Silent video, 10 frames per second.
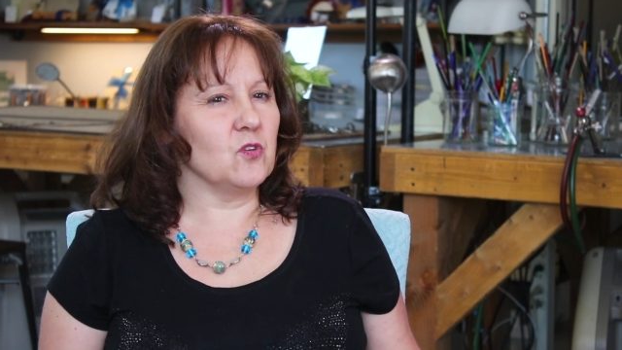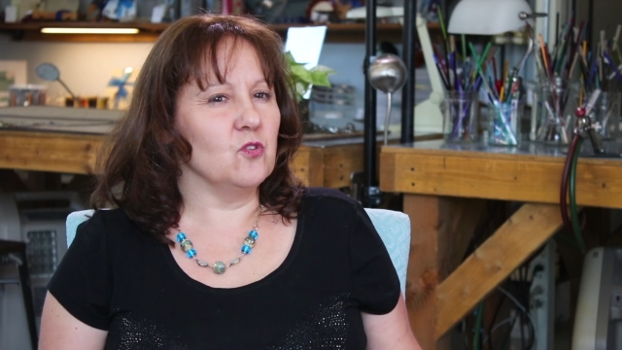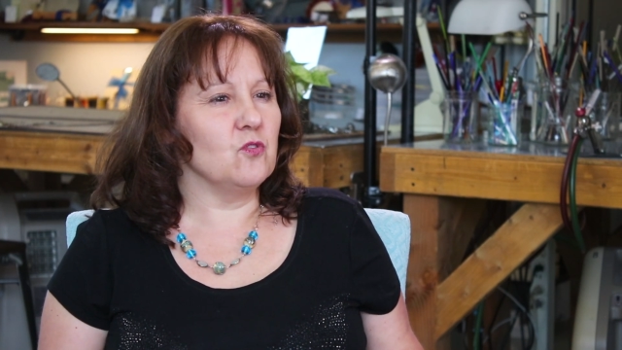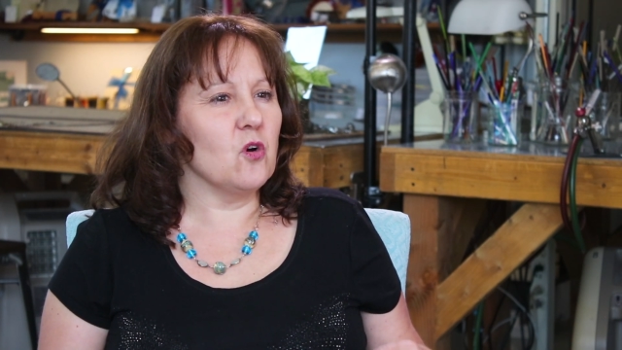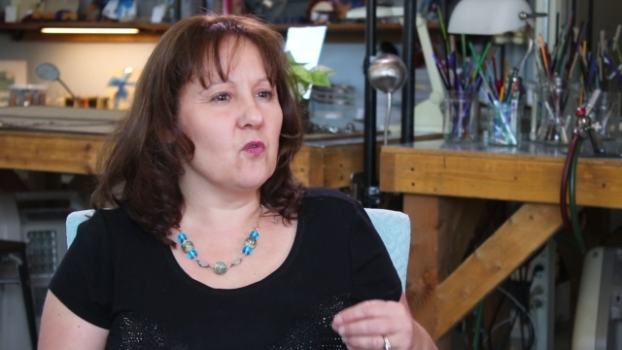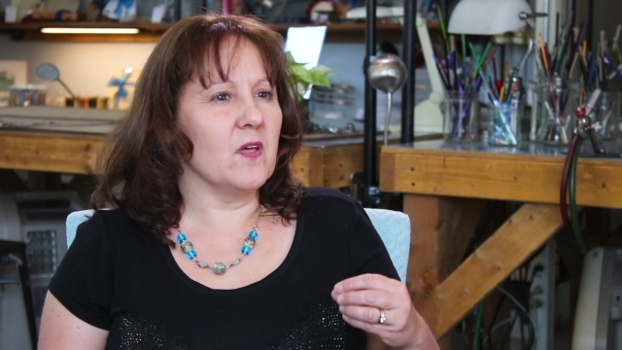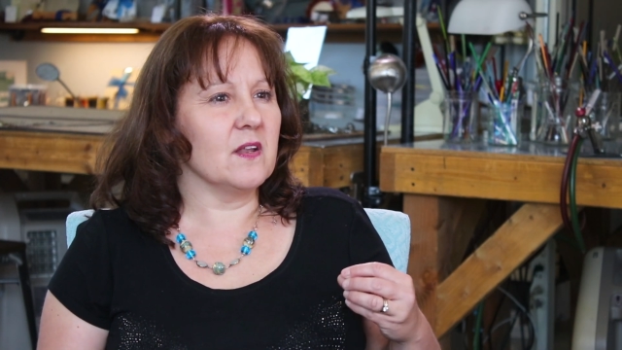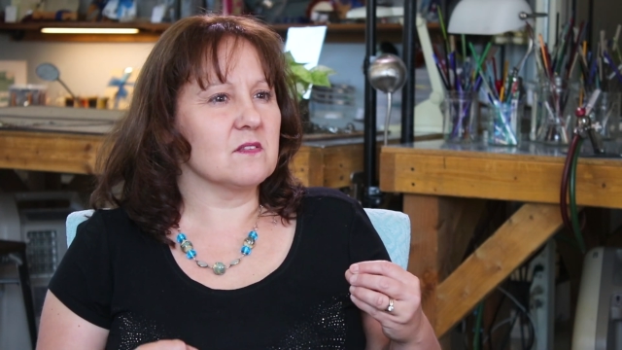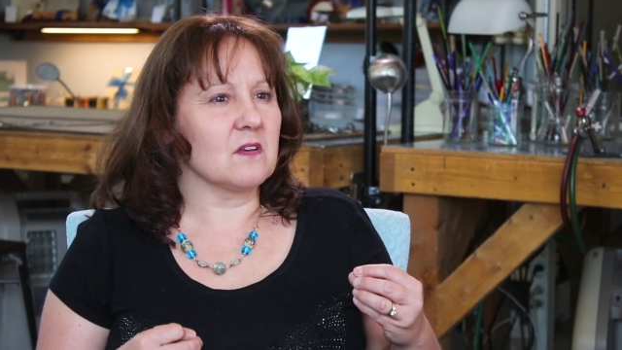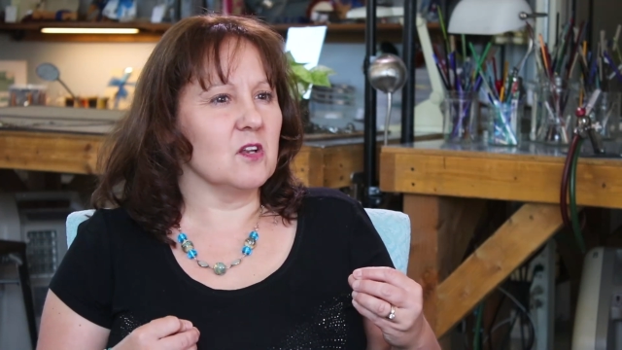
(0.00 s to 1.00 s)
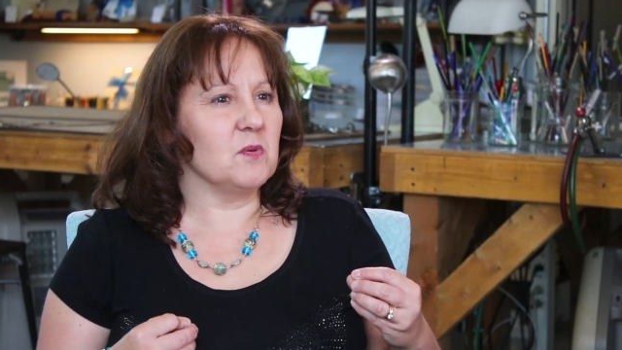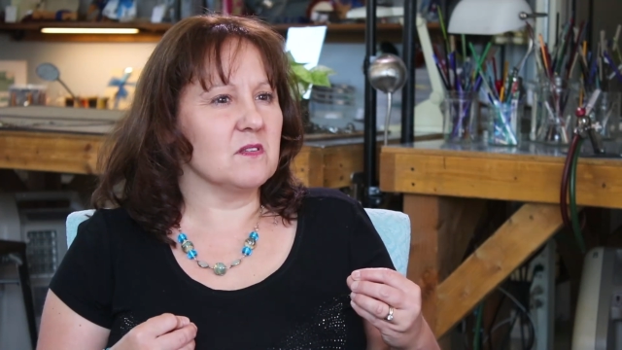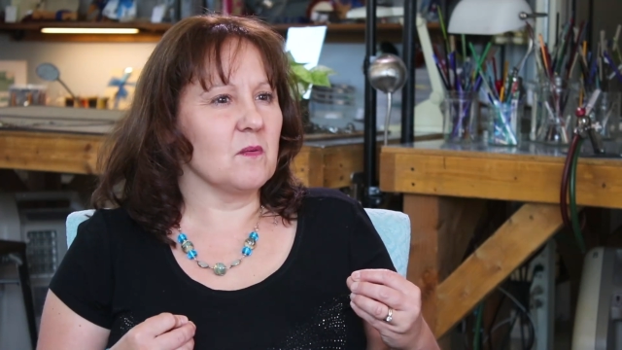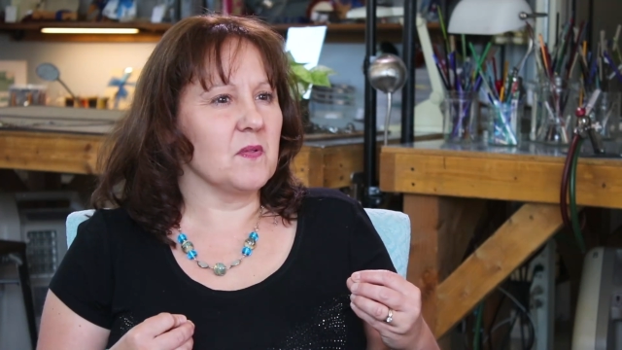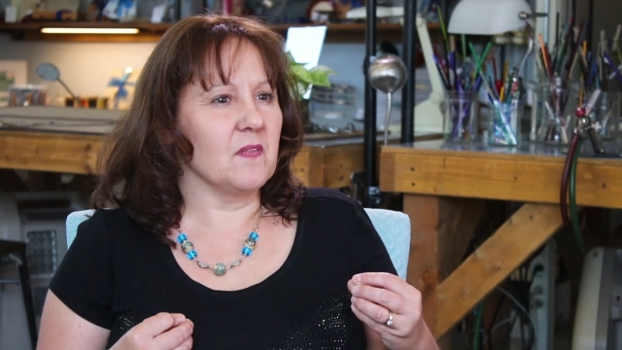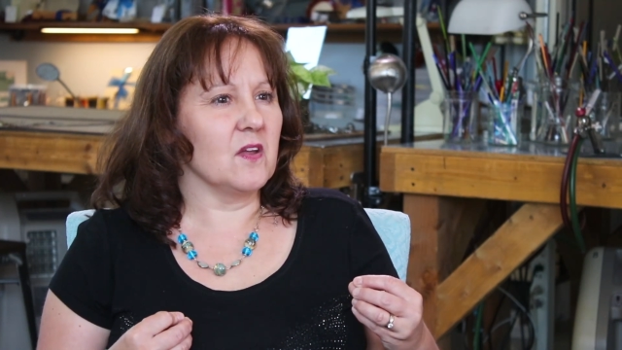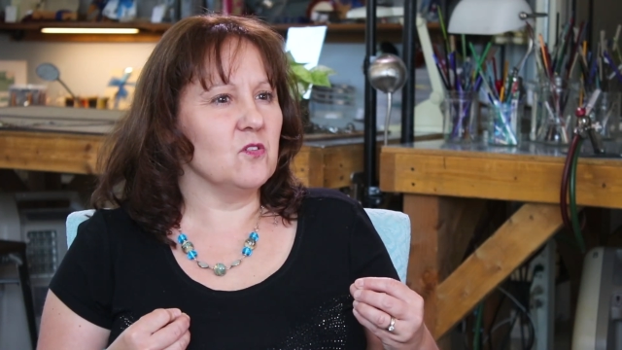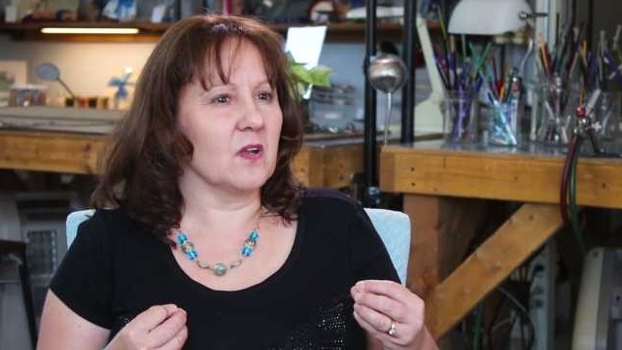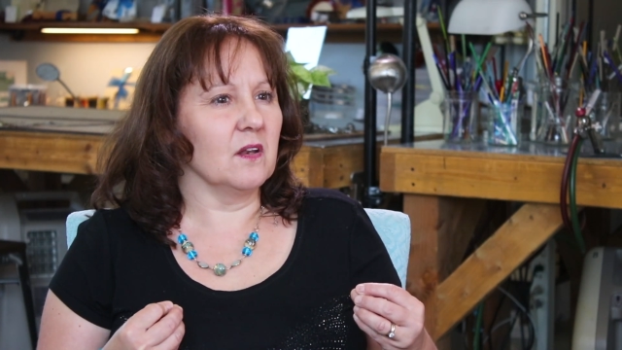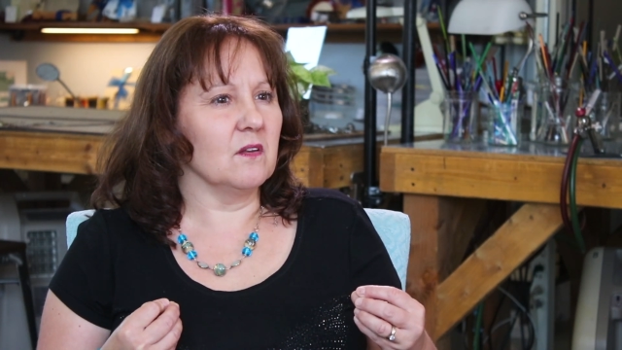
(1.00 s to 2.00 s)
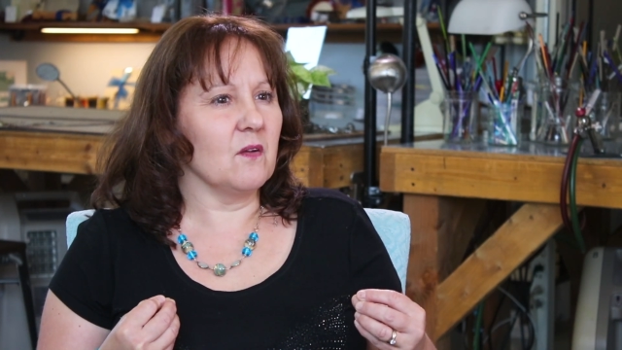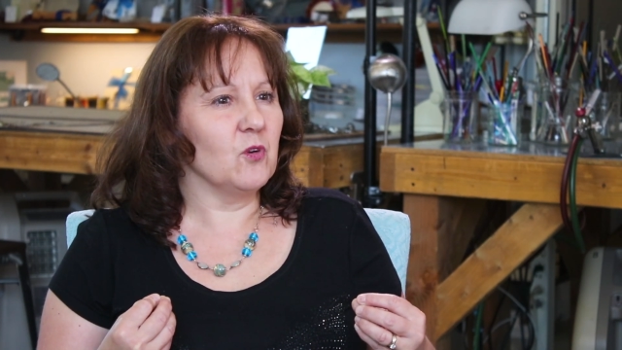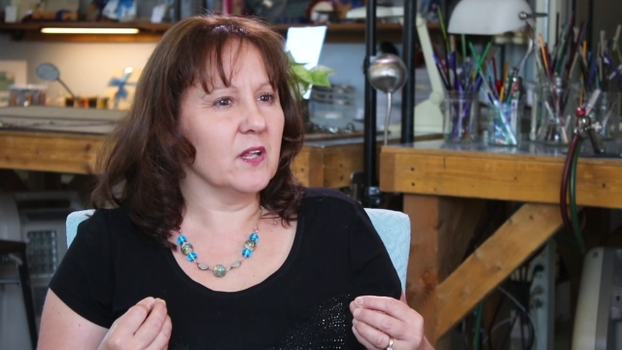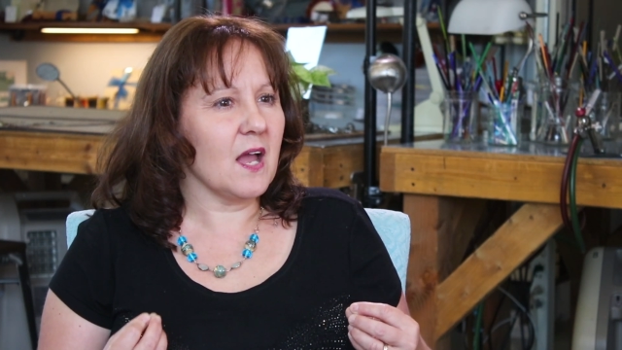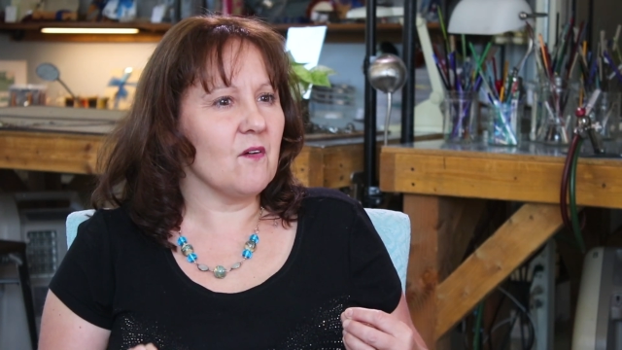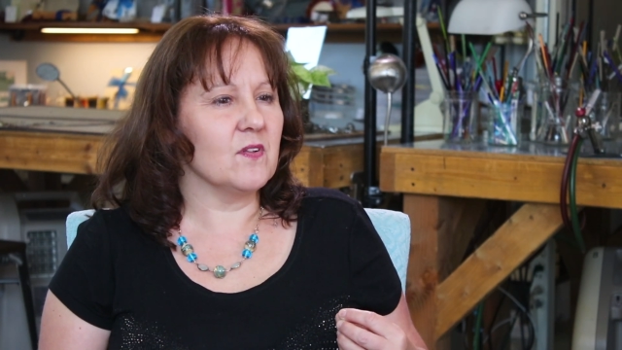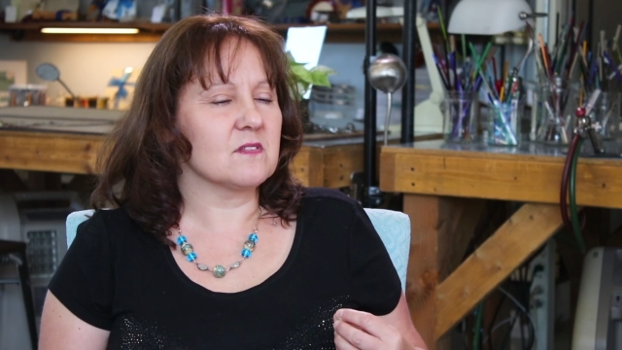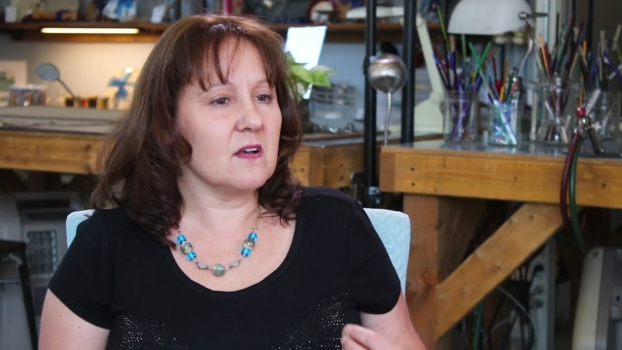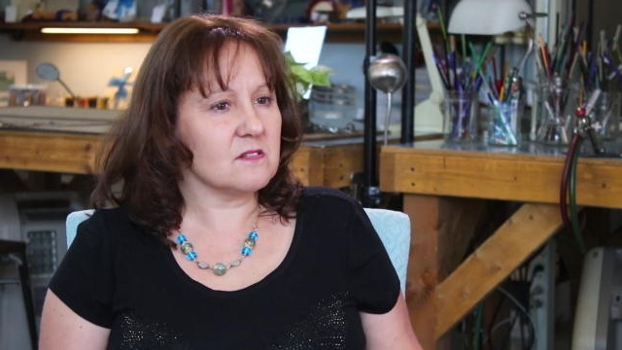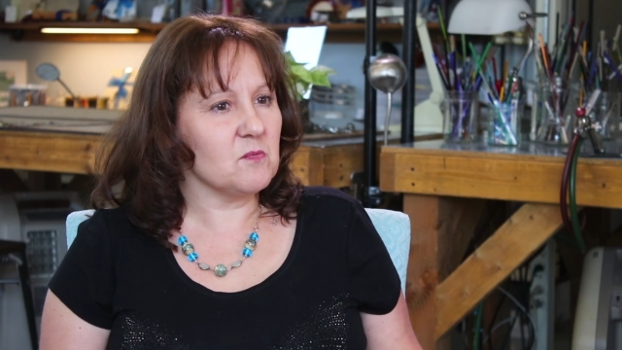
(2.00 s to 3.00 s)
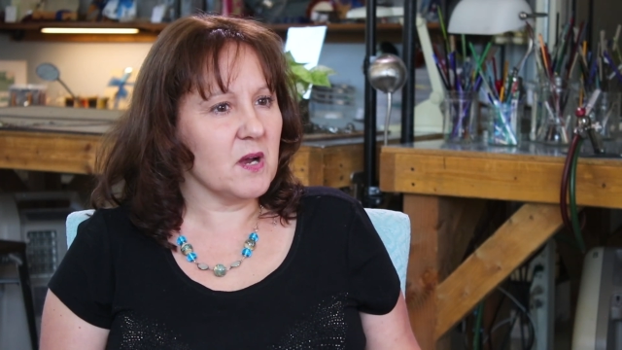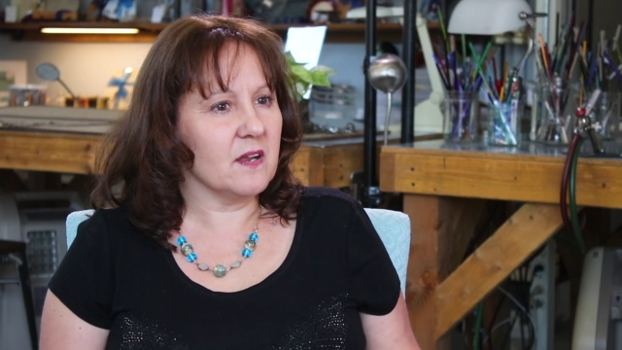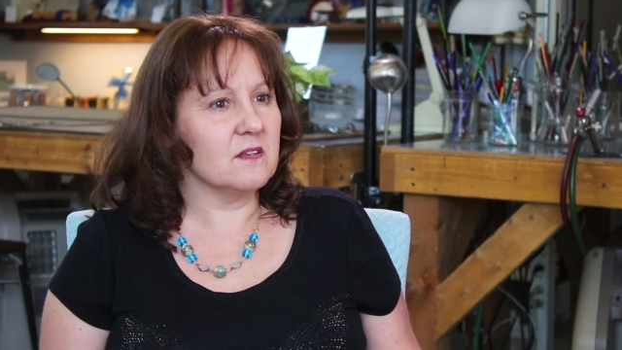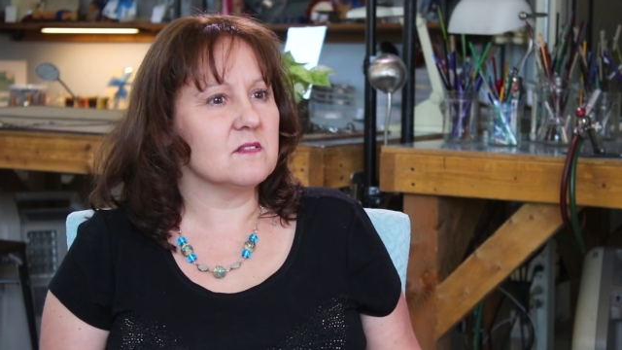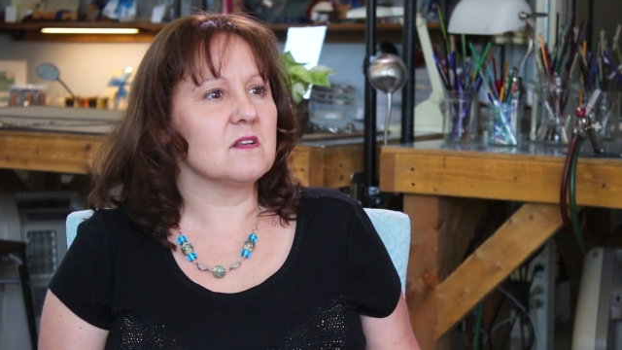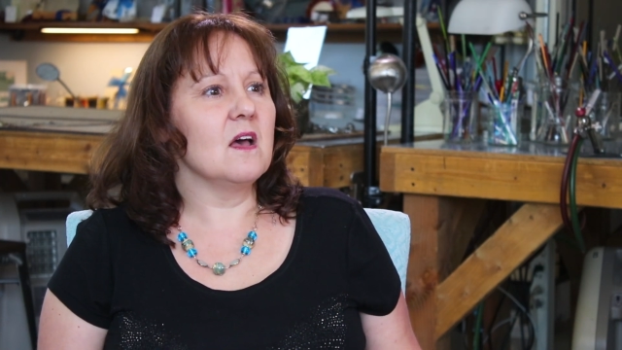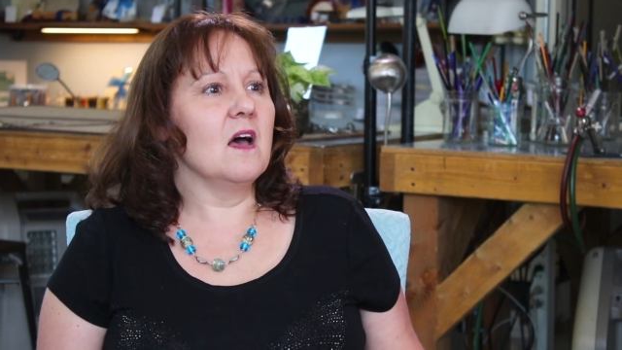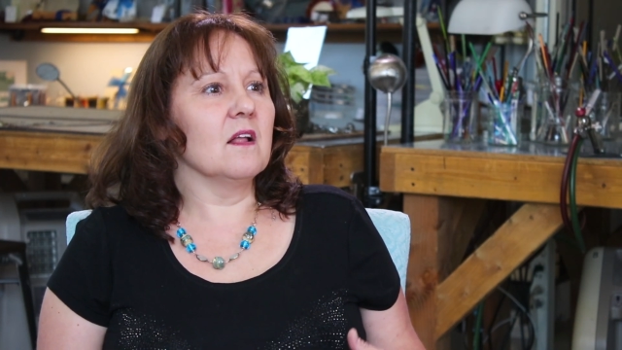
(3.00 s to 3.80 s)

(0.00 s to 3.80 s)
you know that it's going to be something that you can really have that's customized.